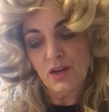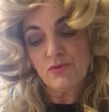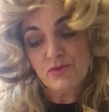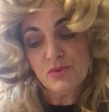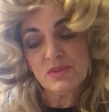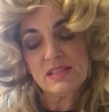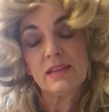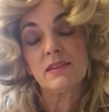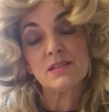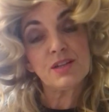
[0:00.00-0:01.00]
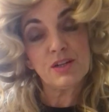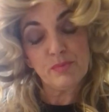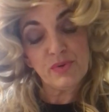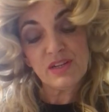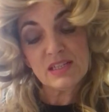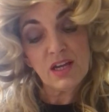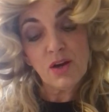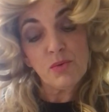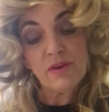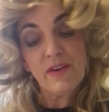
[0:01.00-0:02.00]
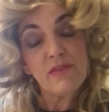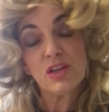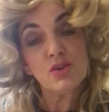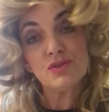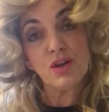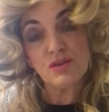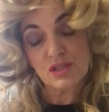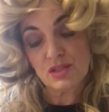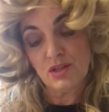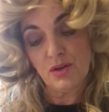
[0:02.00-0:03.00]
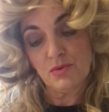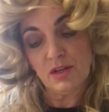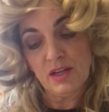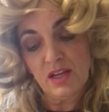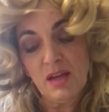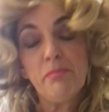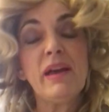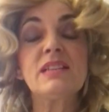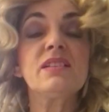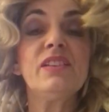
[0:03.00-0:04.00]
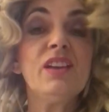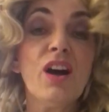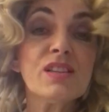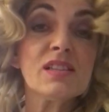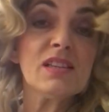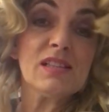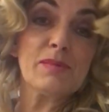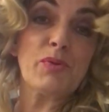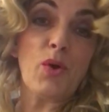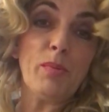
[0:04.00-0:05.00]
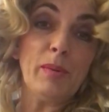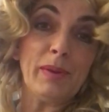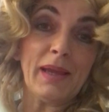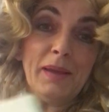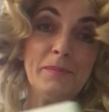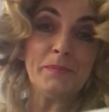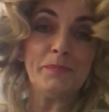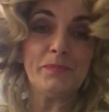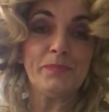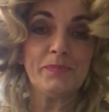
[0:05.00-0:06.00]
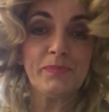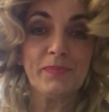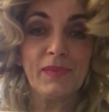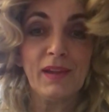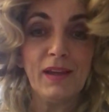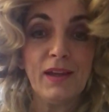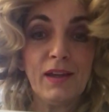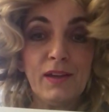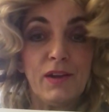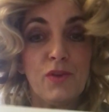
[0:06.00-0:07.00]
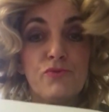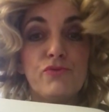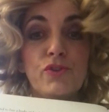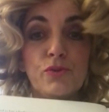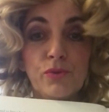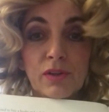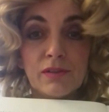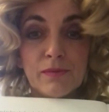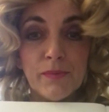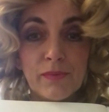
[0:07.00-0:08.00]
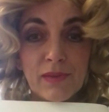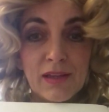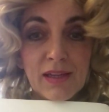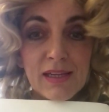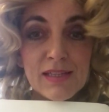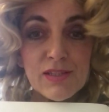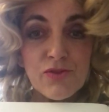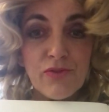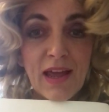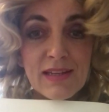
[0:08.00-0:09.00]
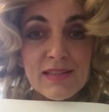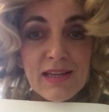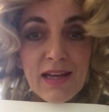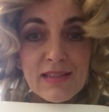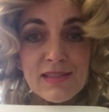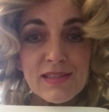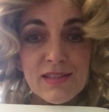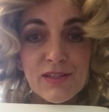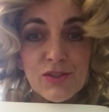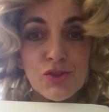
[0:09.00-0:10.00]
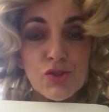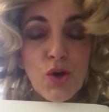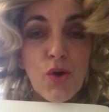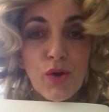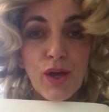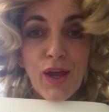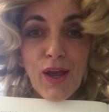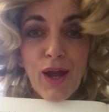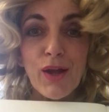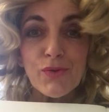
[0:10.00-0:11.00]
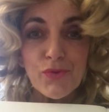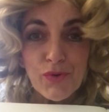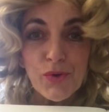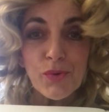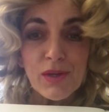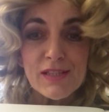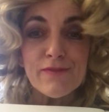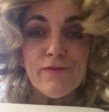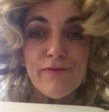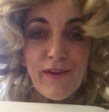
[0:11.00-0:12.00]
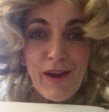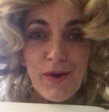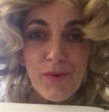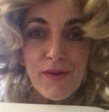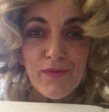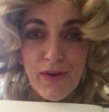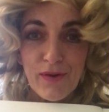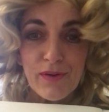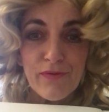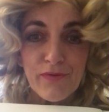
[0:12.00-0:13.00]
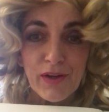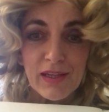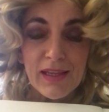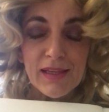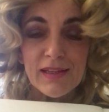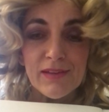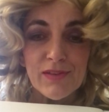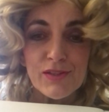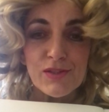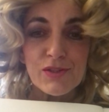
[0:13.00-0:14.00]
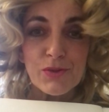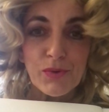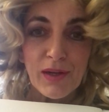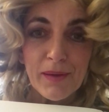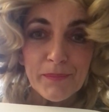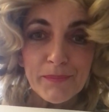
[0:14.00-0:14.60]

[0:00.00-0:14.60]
Roo said that her breed were very good on snow, better than huskies probably. Now Roo is Grandad's dog, and Roo is very, very funny in this story.